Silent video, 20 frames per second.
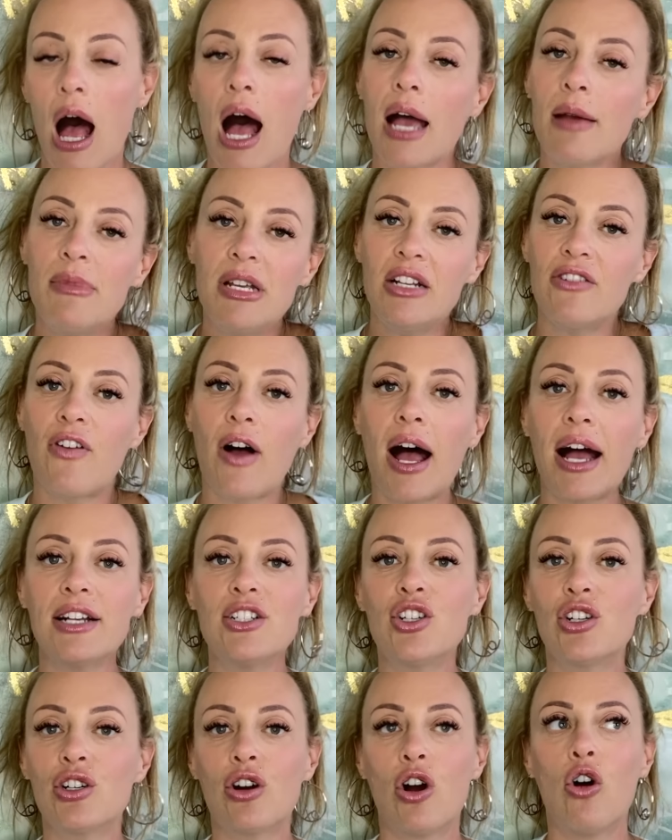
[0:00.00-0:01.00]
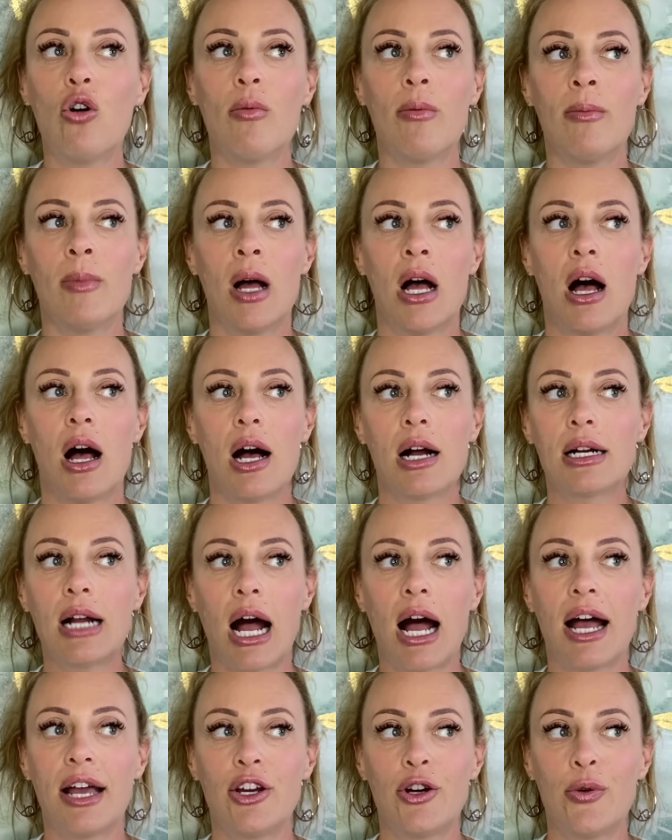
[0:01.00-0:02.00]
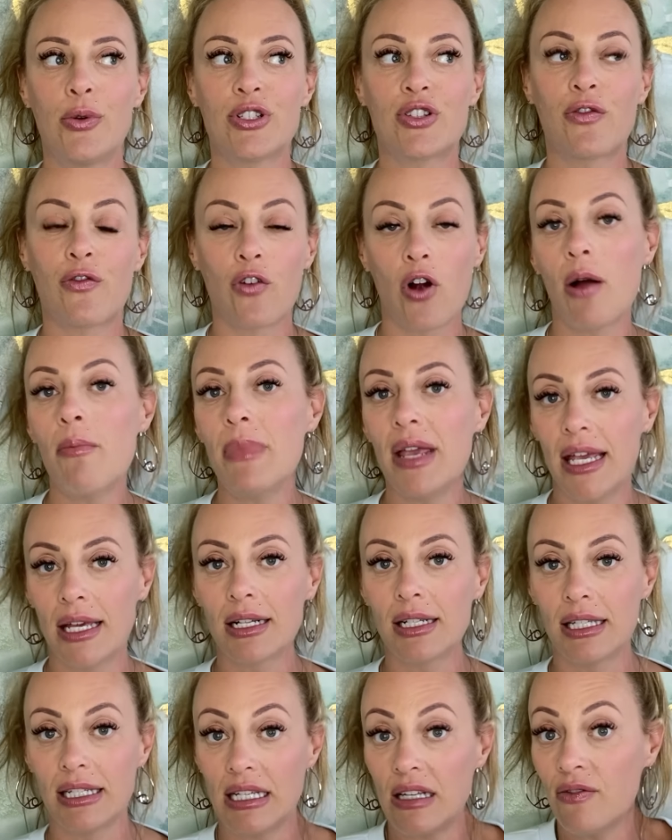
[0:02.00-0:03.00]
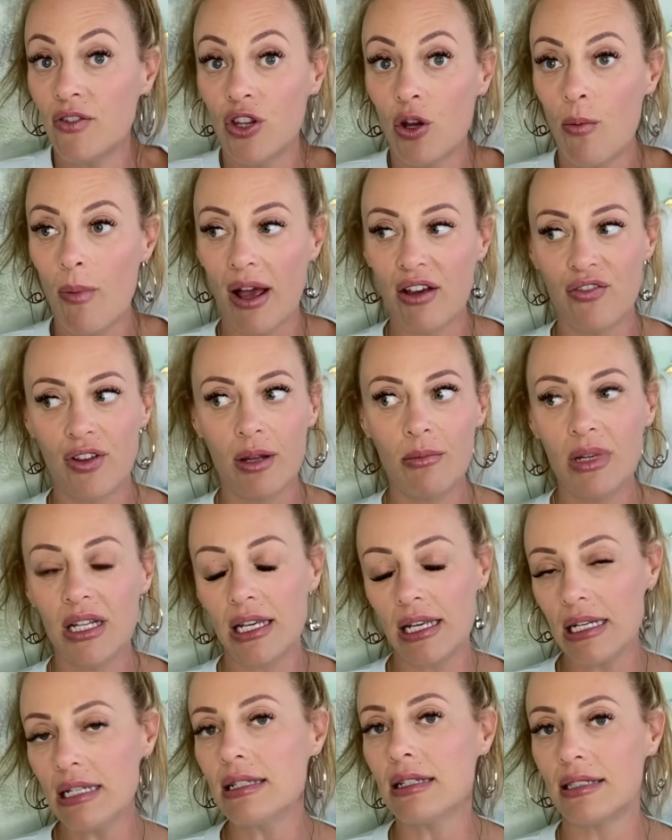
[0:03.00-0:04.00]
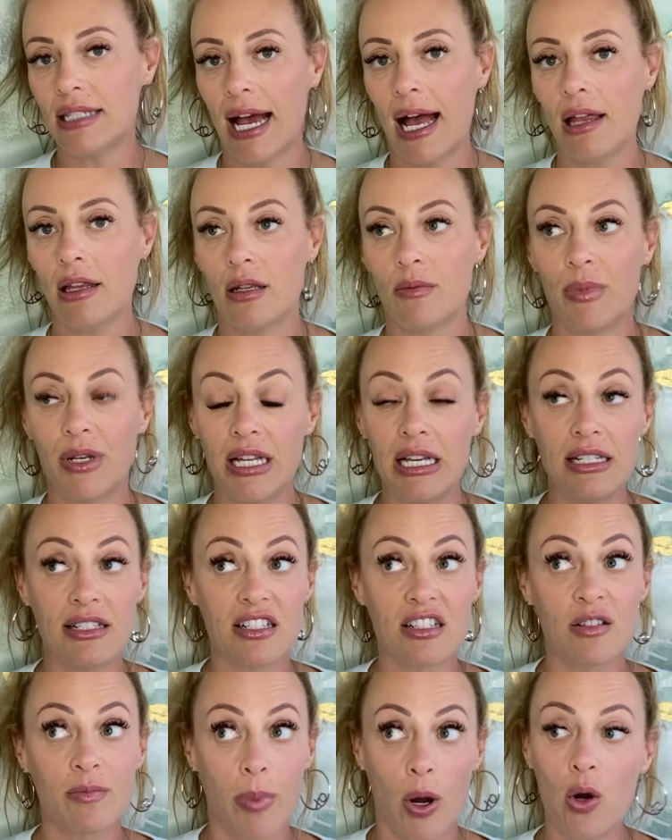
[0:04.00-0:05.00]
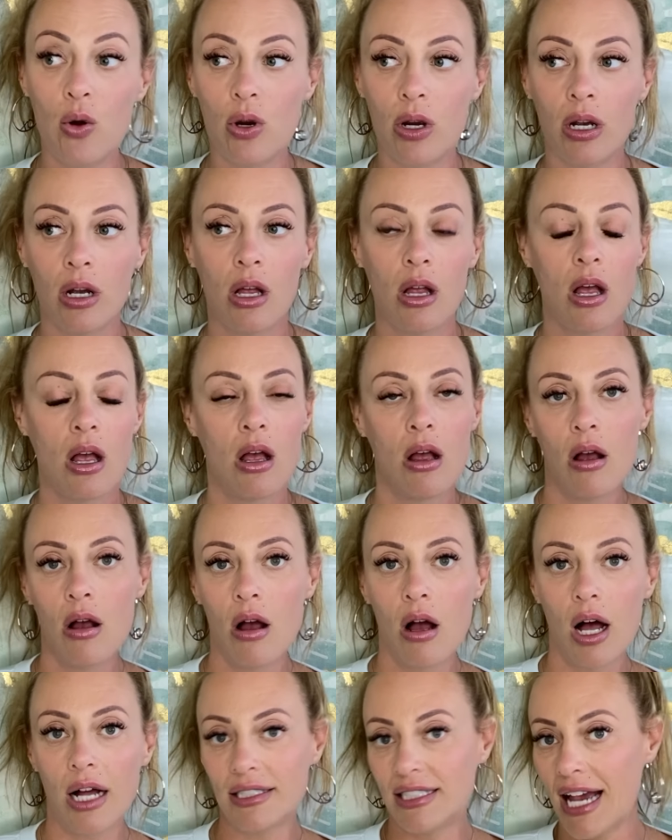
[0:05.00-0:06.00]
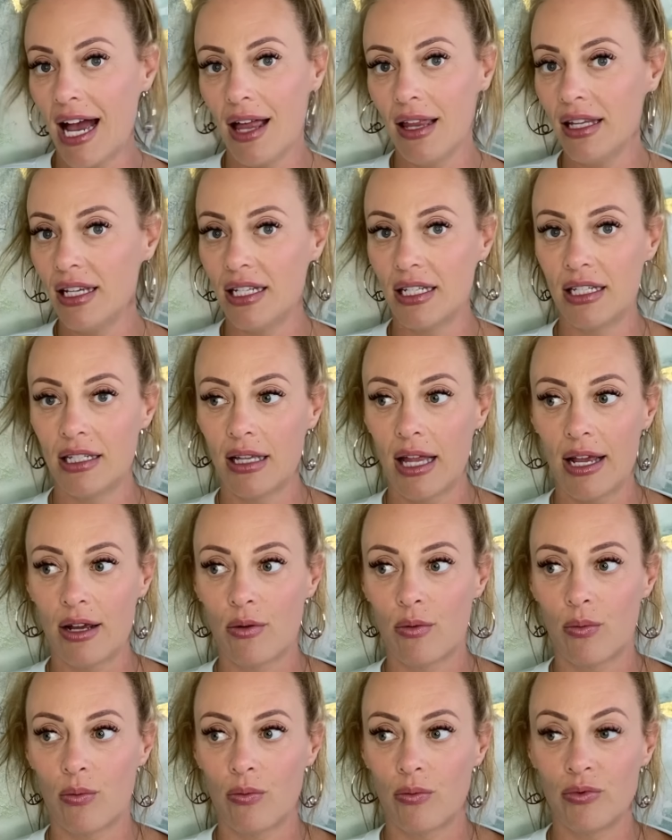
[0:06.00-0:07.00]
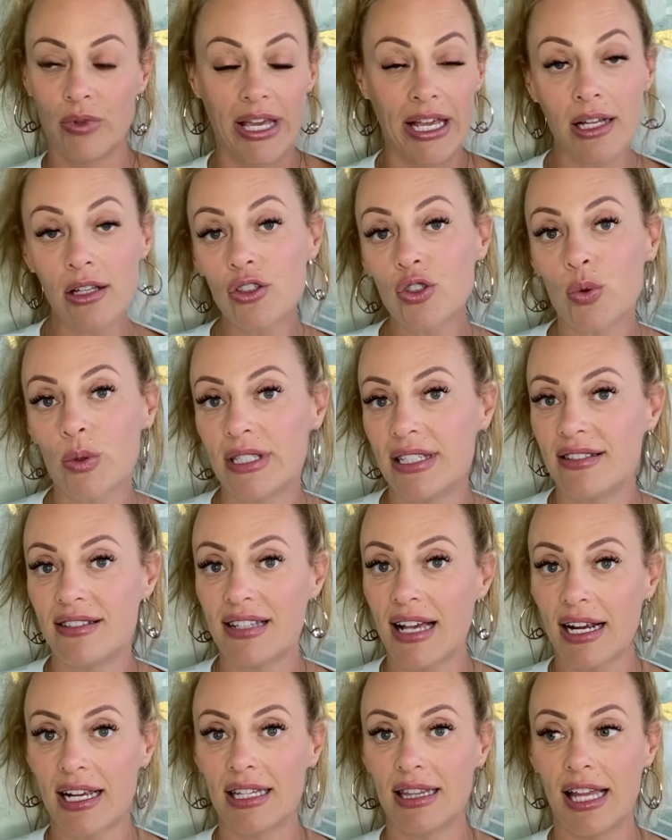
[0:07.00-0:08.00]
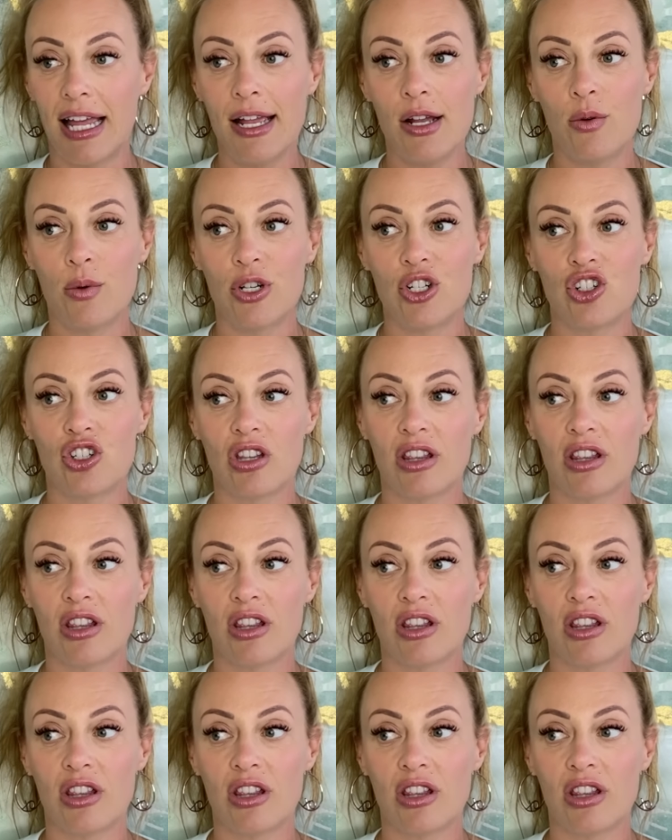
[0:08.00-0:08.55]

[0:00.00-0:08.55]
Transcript: I mean, if I took home a guy who was from Italy, even though my family is Italian, but he spoke Italian and like English was his second language,